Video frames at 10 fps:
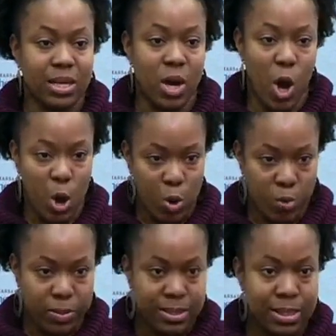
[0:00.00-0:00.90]
and
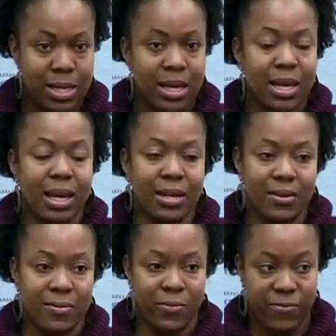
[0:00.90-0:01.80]
hopes
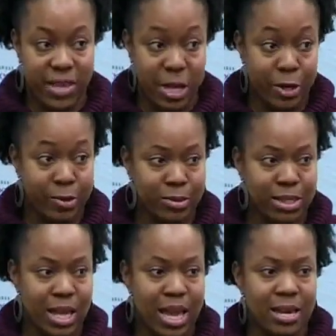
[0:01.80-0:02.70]
and
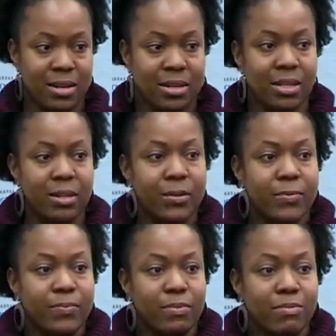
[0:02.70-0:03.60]
fears and
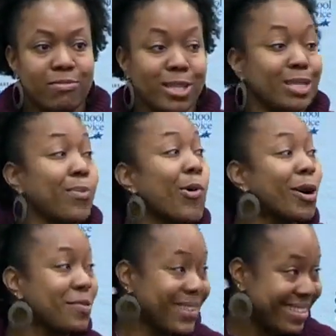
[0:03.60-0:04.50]

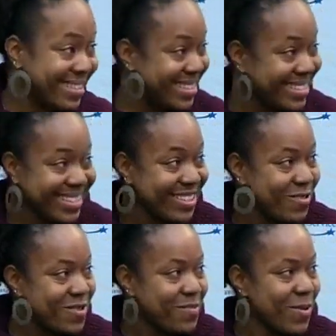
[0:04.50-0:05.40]
disappointments
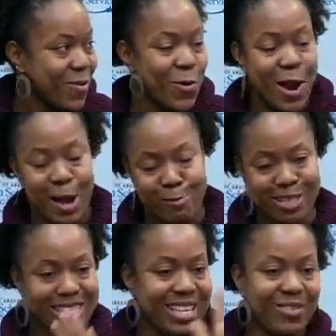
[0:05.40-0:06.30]
before I
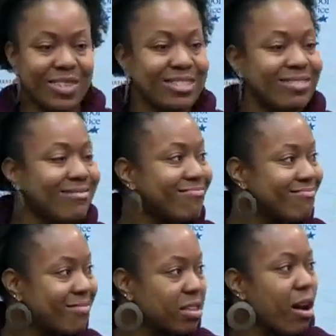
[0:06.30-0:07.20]
was even
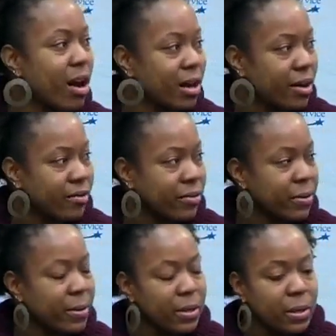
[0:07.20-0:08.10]
thought of.
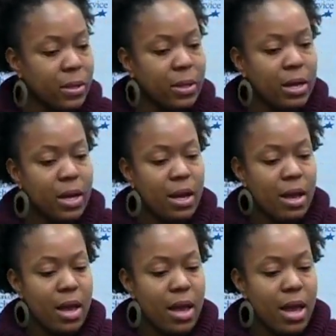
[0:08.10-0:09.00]

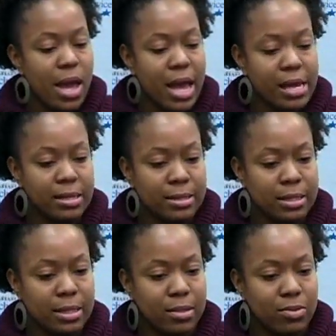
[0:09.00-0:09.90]

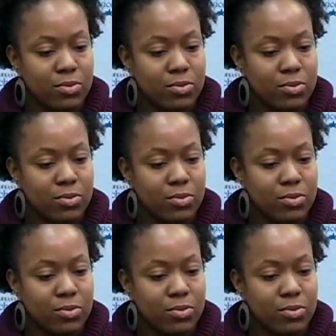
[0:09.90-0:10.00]
And